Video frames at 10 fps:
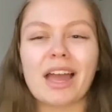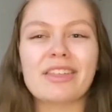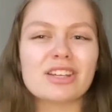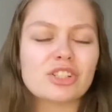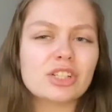I
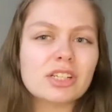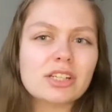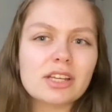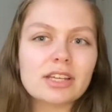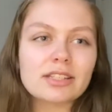think
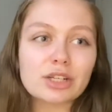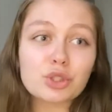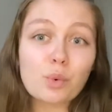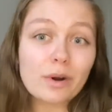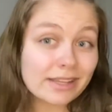she is like
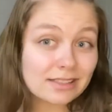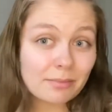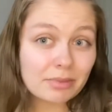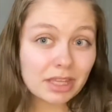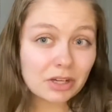20
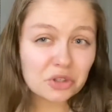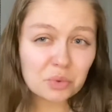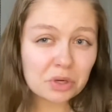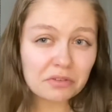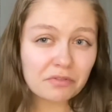something or
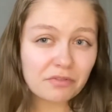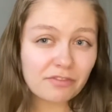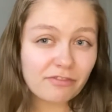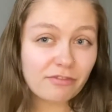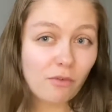
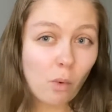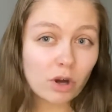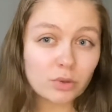24,